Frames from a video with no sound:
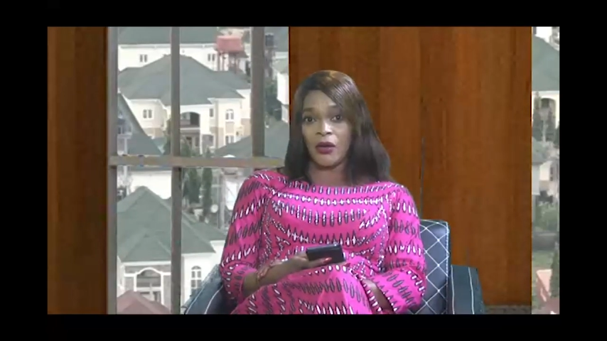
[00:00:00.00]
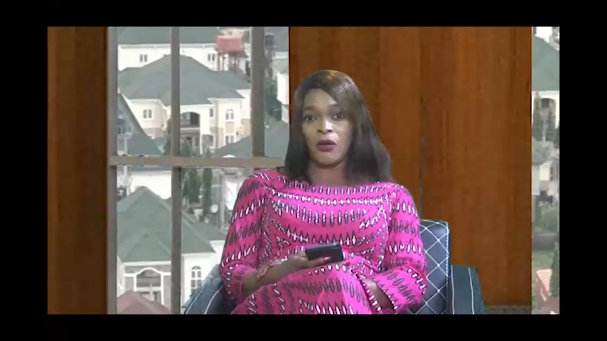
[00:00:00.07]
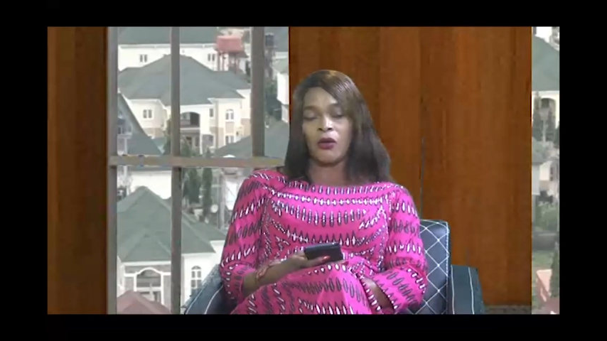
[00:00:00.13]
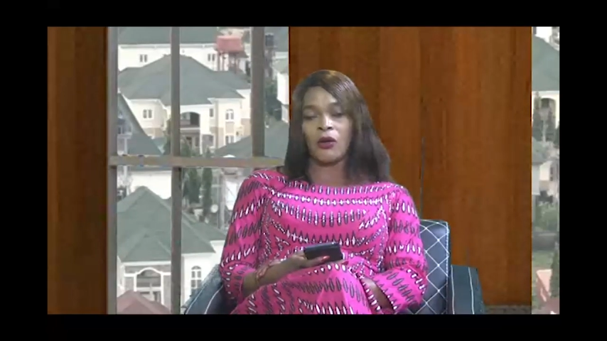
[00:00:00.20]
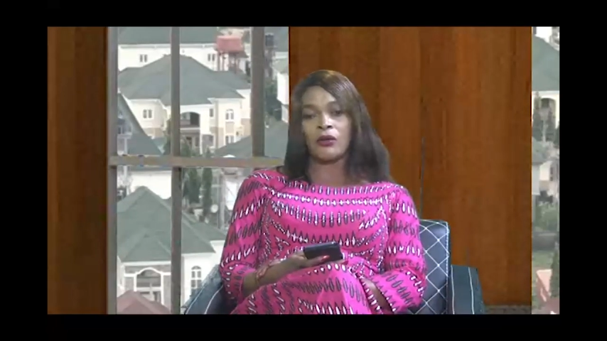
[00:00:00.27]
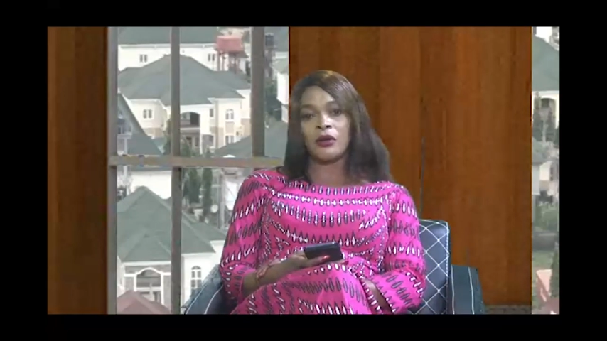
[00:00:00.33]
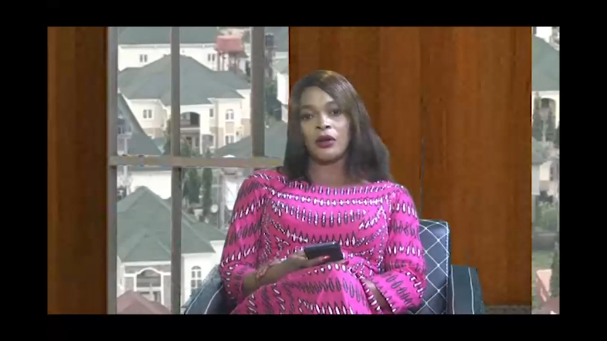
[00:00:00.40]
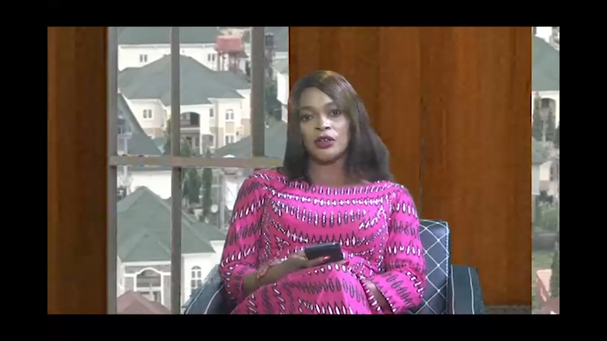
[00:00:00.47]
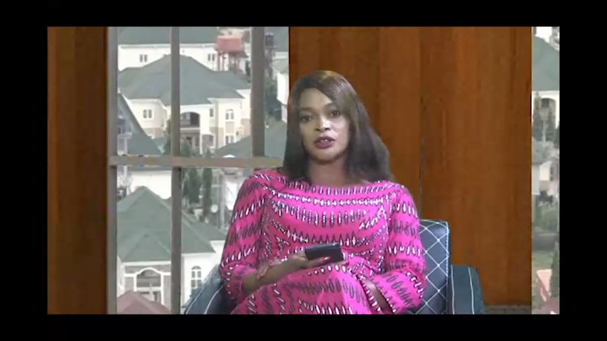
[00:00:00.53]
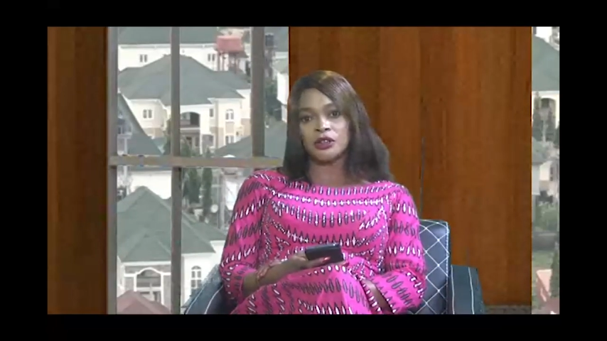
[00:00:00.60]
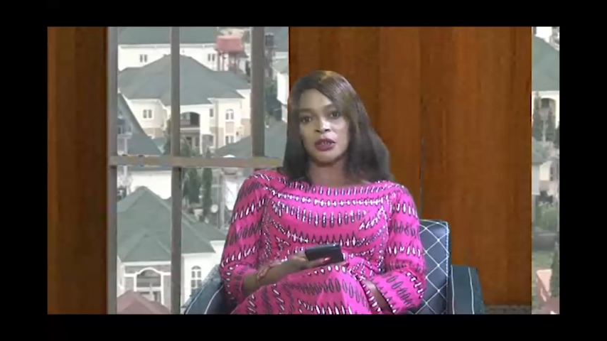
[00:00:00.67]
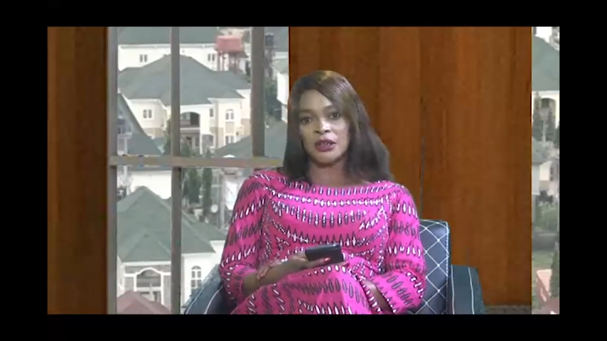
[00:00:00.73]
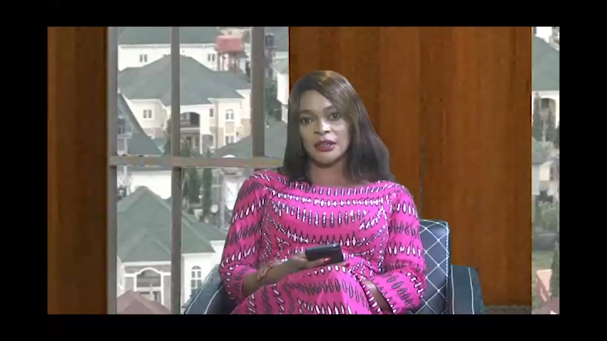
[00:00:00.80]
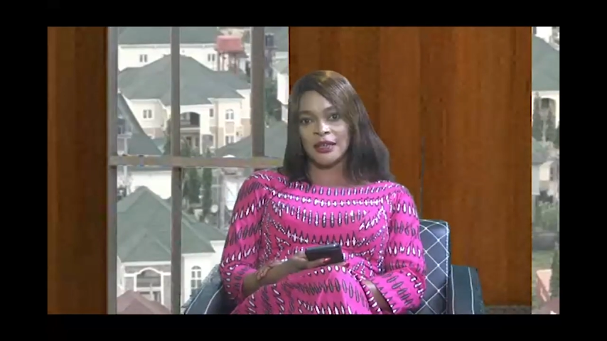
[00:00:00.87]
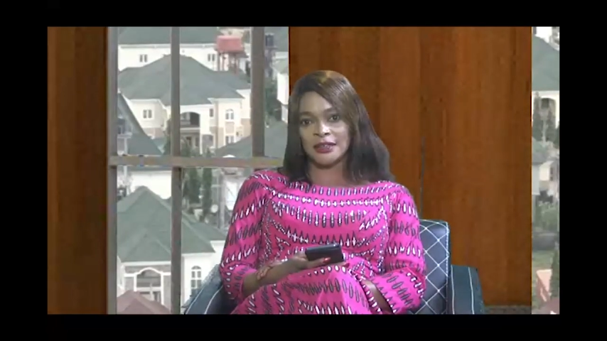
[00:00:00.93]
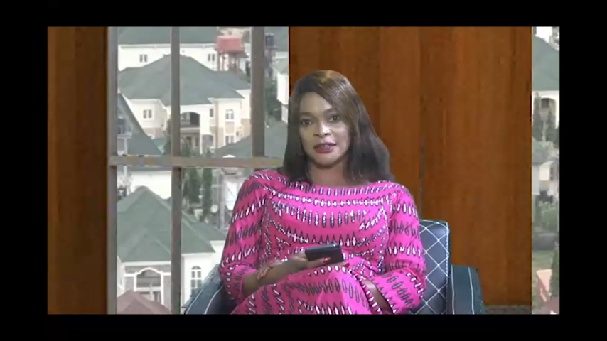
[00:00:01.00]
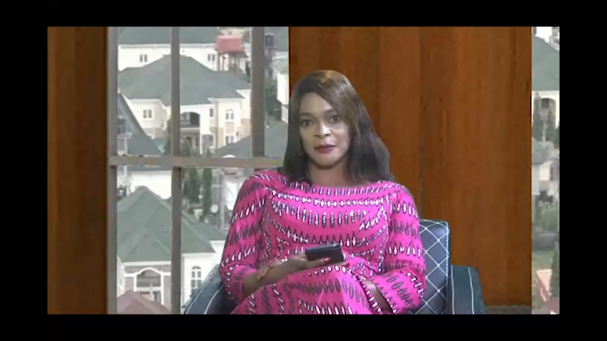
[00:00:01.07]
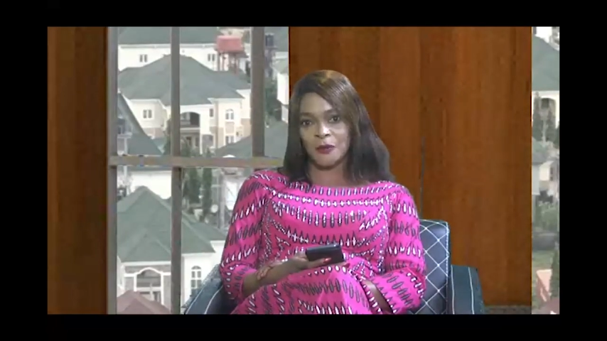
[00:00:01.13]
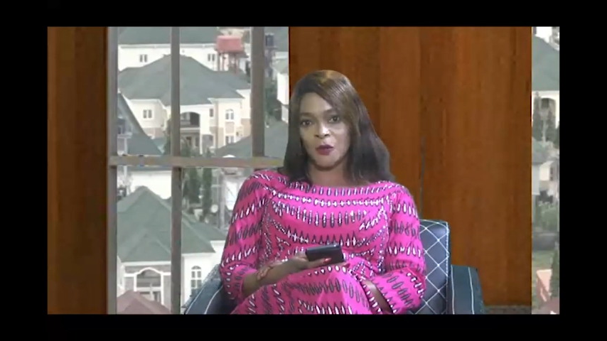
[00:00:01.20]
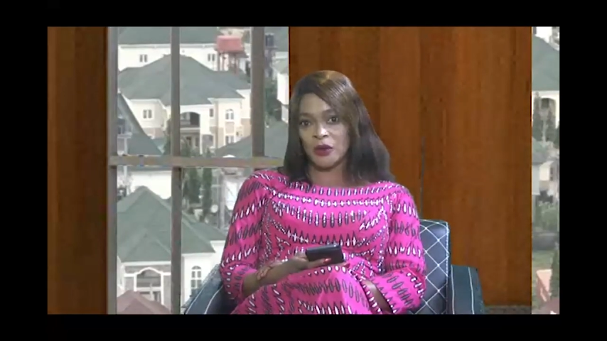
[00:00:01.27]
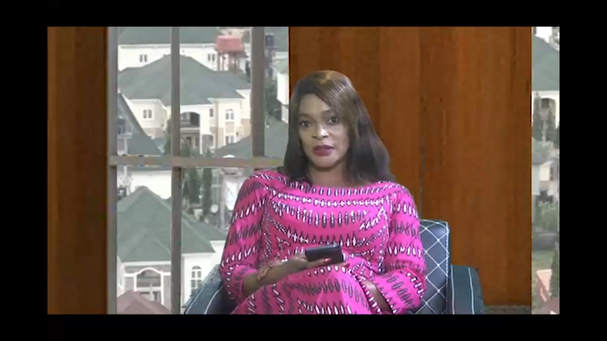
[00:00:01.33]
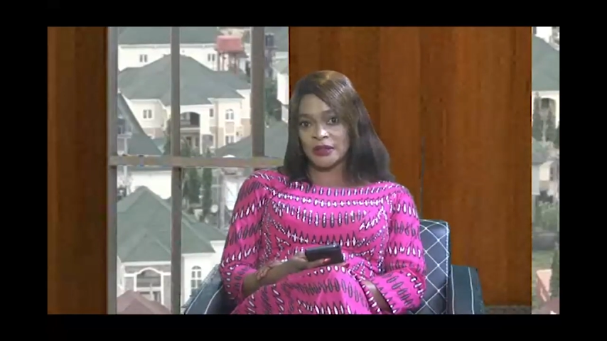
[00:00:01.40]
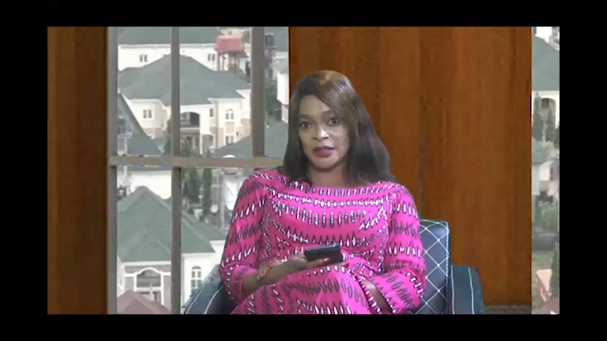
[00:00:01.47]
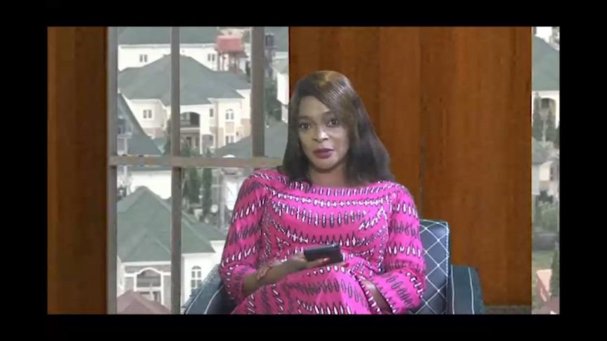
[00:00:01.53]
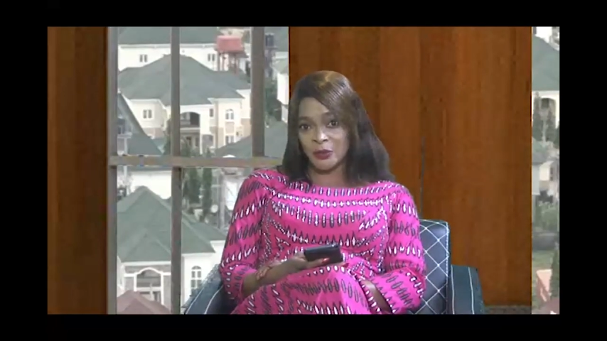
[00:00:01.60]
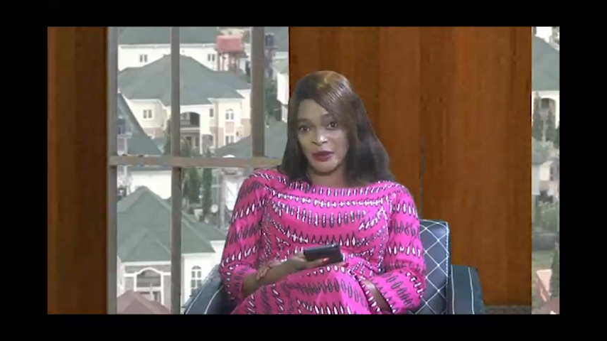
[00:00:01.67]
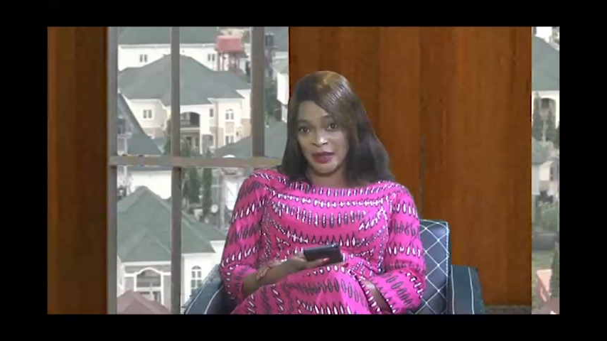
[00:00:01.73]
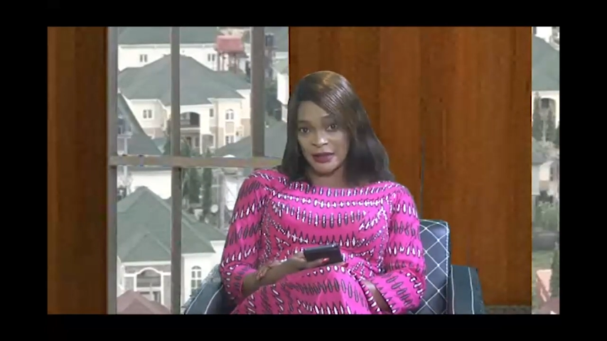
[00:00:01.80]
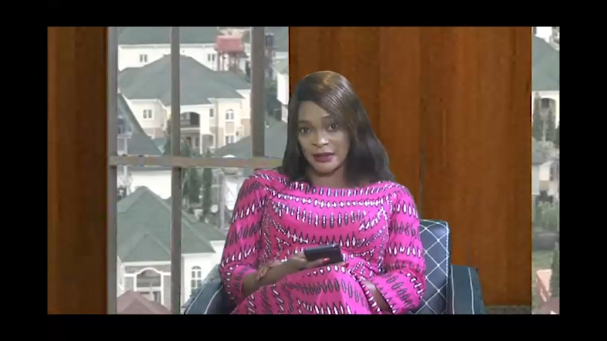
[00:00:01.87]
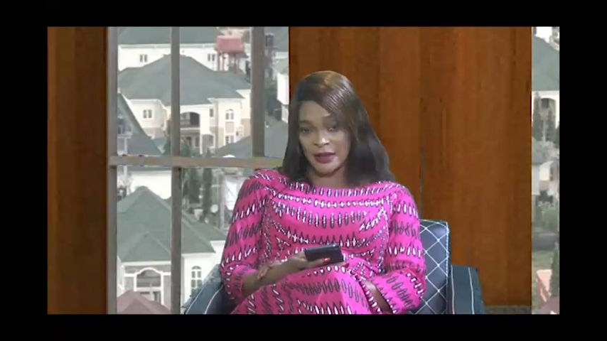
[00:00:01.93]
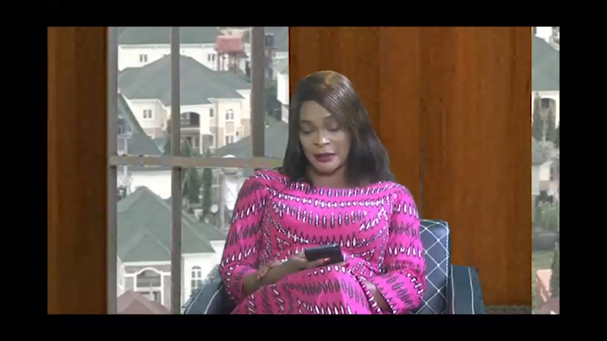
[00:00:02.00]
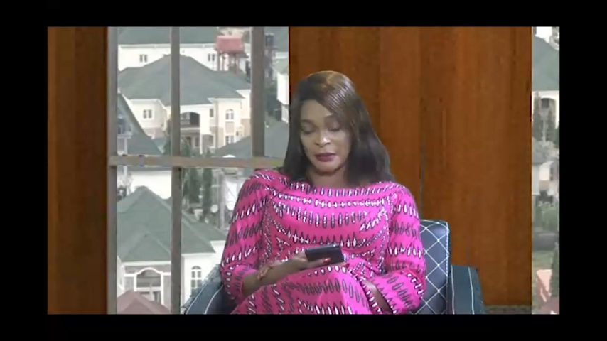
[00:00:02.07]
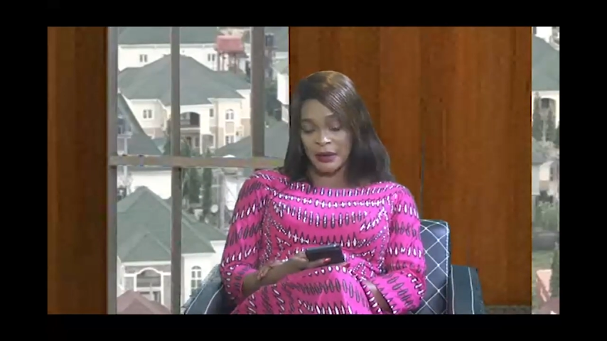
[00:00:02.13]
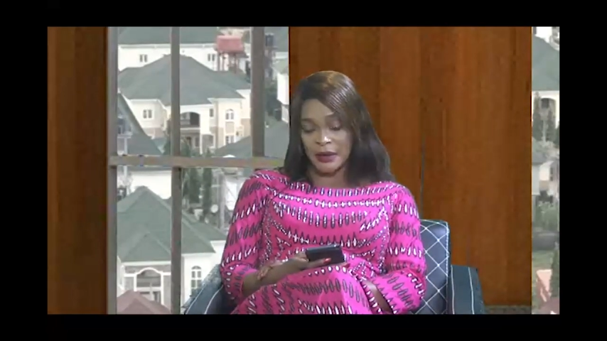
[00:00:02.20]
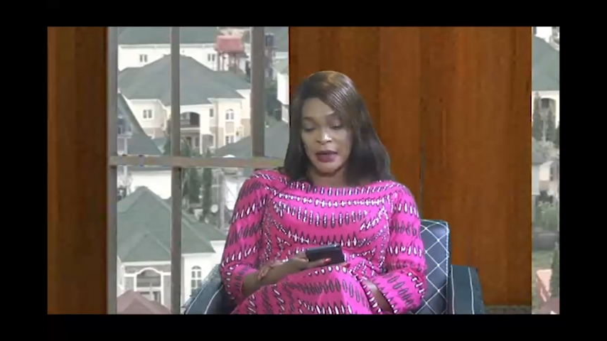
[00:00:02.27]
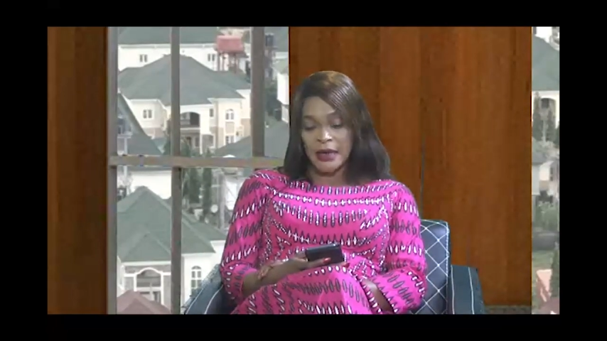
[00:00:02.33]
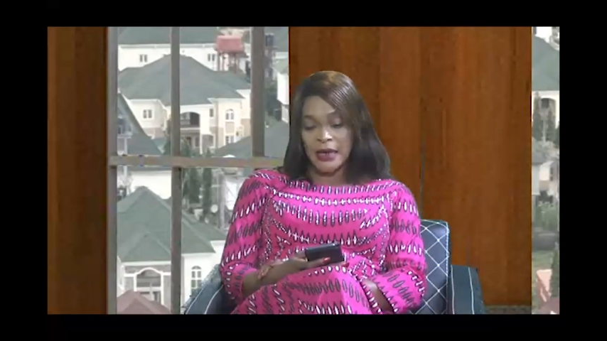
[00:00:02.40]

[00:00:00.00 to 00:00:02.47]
or nurture leadership qualities within them.